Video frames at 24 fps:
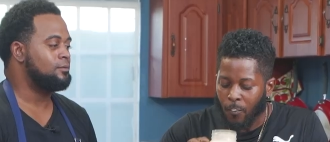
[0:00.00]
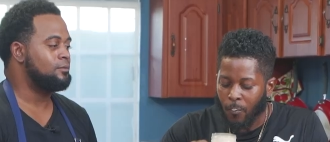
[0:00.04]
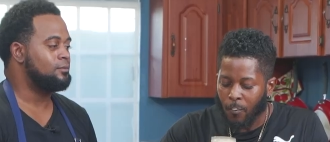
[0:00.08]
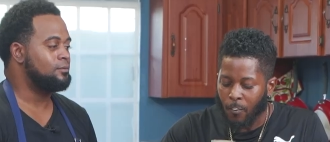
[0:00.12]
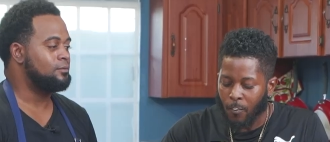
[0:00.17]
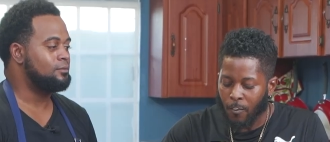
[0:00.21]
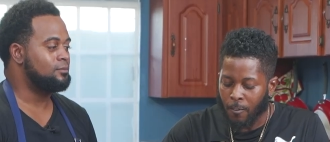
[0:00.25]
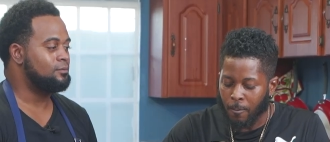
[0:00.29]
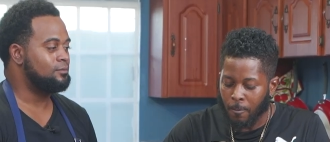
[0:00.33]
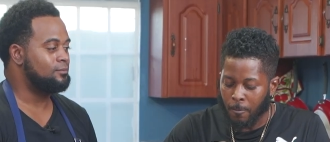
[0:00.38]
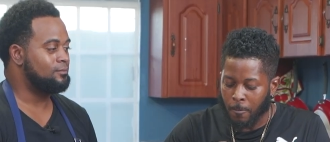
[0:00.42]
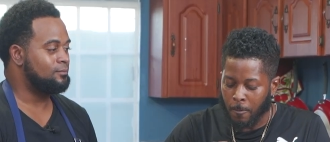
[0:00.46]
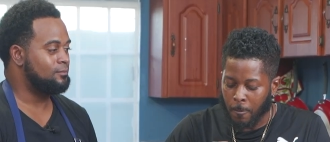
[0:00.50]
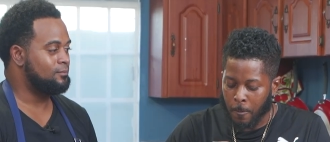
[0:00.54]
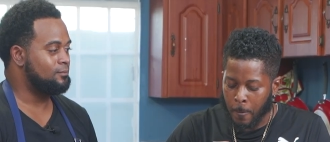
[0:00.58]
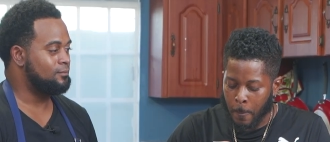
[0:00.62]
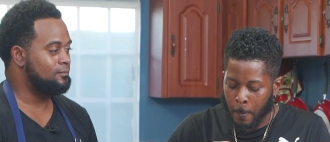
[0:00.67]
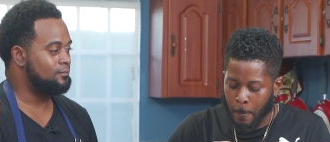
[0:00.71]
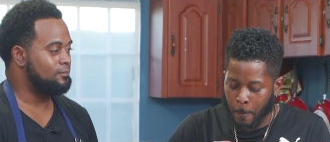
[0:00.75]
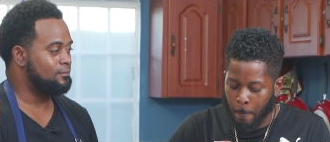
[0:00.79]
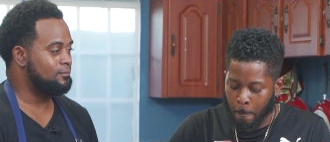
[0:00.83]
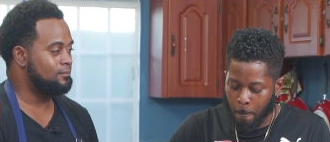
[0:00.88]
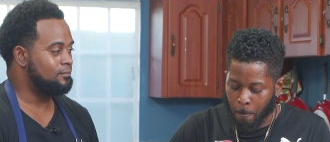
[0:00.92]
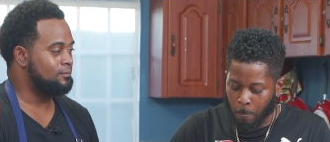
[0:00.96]

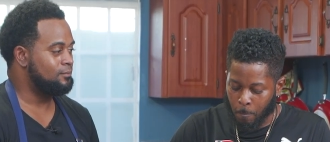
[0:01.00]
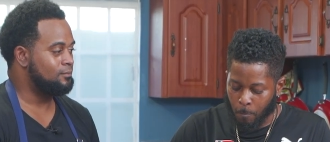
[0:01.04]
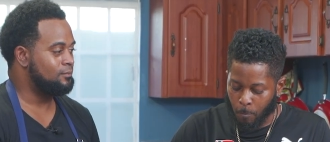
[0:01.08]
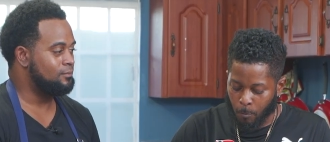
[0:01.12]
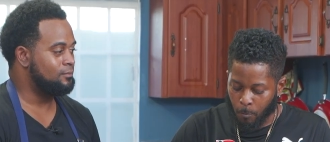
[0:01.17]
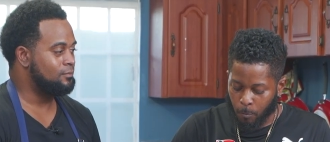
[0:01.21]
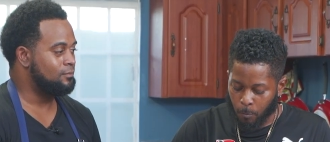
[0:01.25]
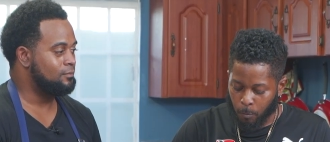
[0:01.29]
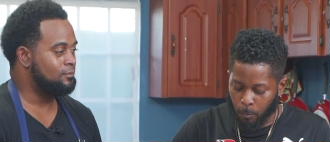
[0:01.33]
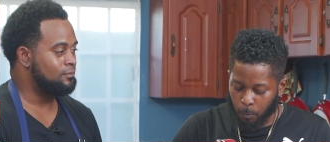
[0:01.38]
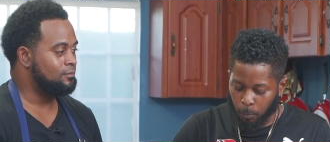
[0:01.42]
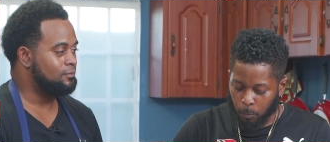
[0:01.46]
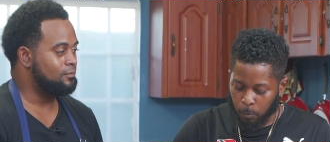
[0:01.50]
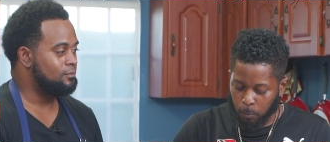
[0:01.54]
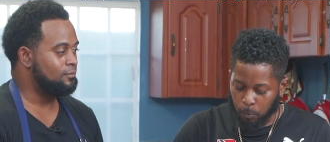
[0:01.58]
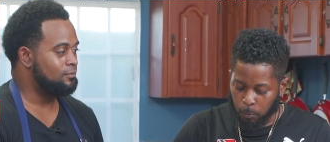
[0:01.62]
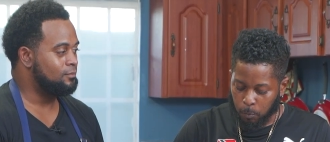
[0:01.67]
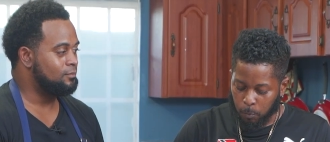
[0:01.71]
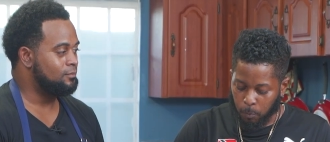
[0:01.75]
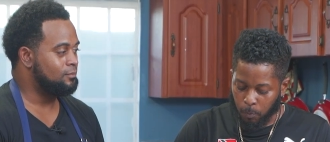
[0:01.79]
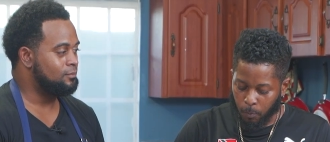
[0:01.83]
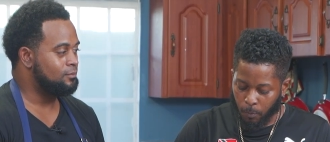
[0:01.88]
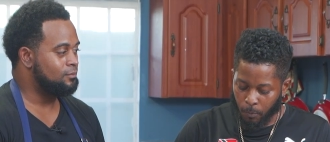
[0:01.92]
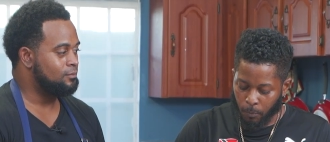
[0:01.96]

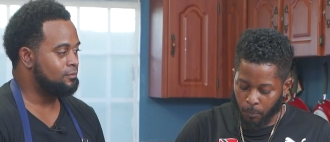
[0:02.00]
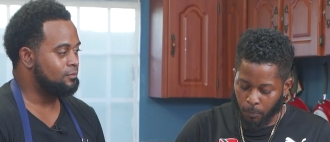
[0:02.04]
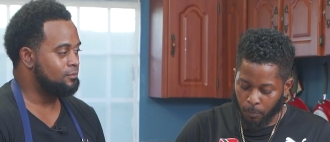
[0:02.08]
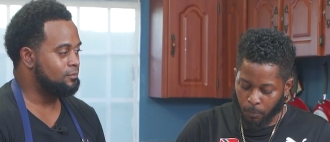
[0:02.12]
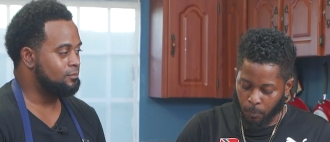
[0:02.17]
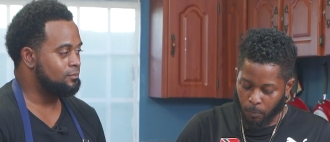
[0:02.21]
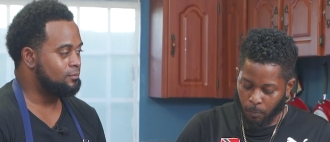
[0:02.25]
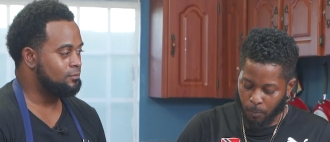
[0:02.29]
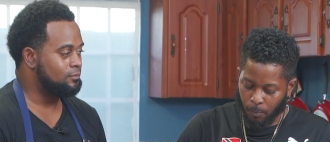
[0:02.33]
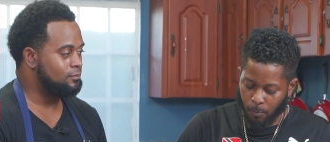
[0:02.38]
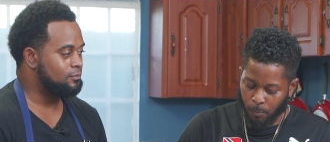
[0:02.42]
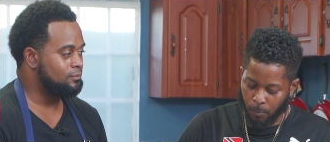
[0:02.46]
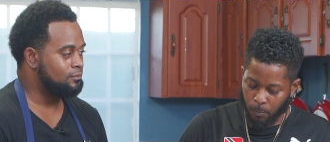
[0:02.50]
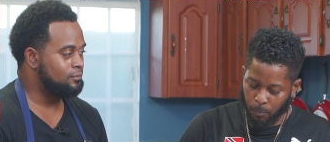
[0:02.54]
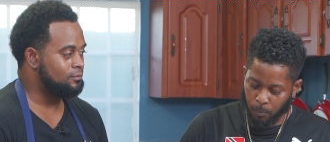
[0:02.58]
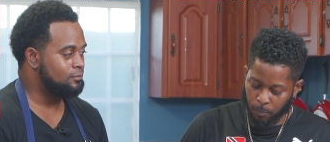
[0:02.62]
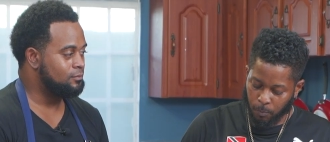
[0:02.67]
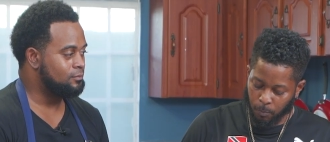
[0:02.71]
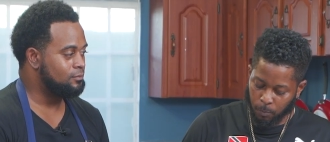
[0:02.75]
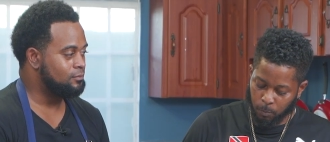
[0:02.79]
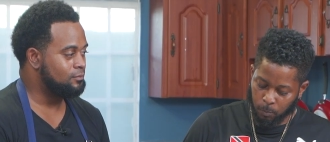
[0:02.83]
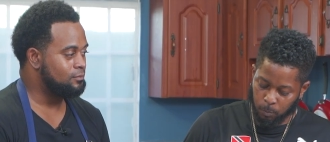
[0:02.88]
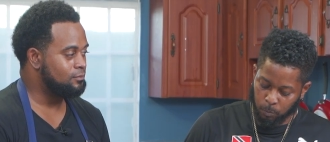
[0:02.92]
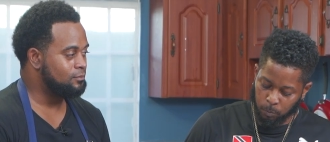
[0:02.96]

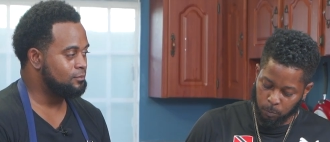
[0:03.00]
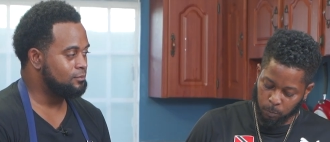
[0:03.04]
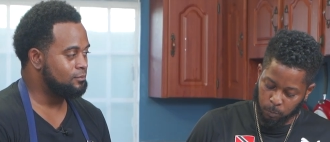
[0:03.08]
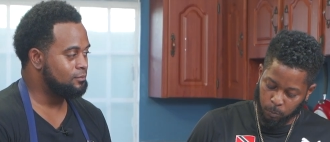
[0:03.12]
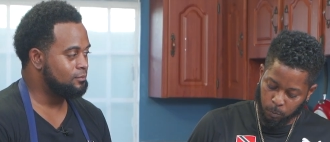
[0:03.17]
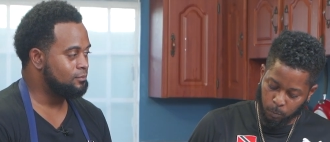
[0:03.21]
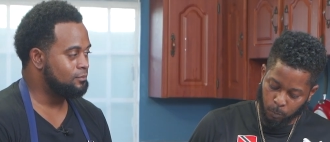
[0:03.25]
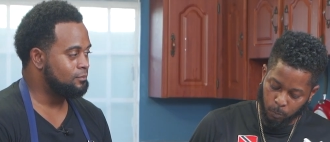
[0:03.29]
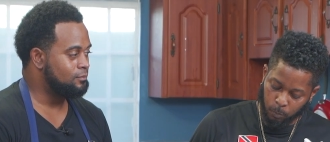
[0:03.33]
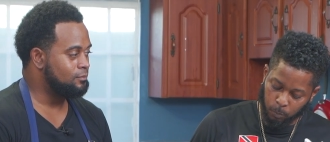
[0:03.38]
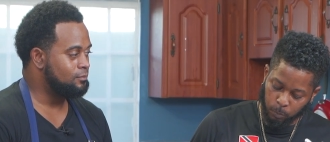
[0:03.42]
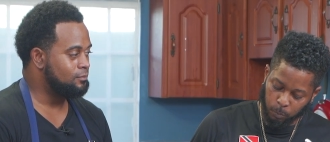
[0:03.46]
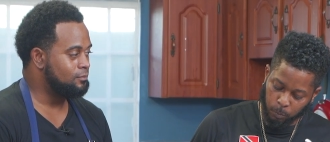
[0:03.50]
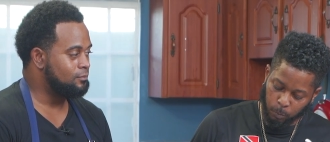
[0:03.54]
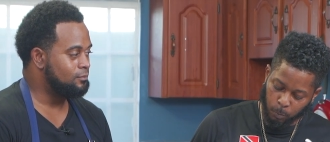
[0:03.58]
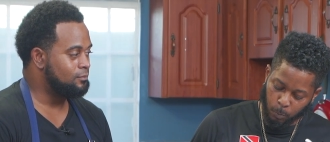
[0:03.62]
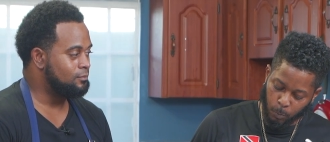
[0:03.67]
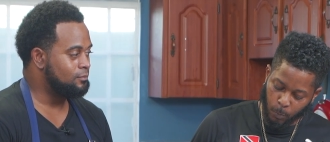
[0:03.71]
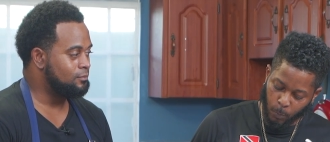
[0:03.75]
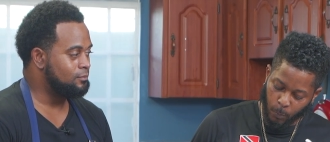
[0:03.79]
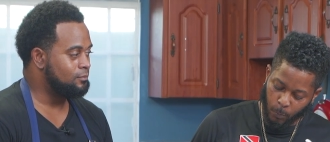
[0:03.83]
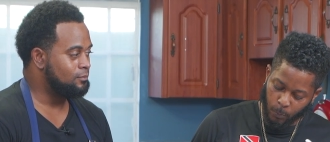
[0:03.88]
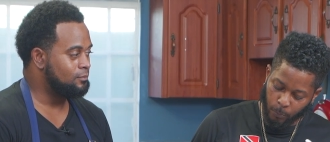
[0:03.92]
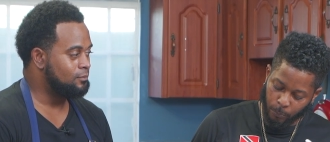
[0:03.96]

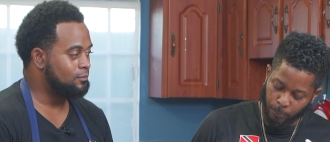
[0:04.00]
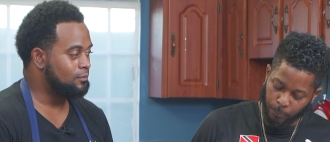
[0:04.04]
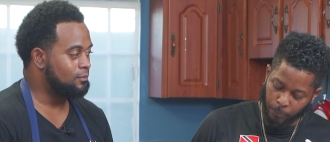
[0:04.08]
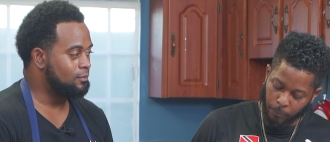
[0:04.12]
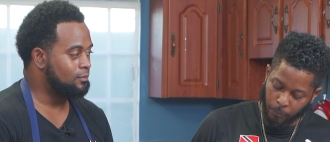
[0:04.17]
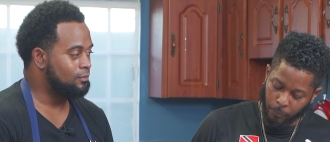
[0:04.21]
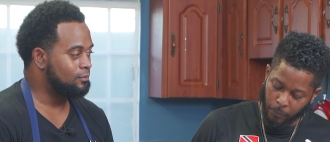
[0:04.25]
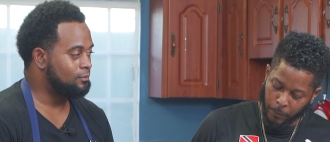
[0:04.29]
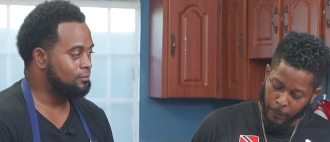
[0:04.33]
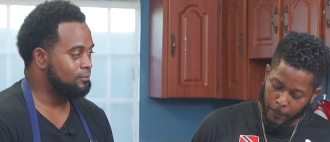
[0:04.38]
No one is speaking in this clip.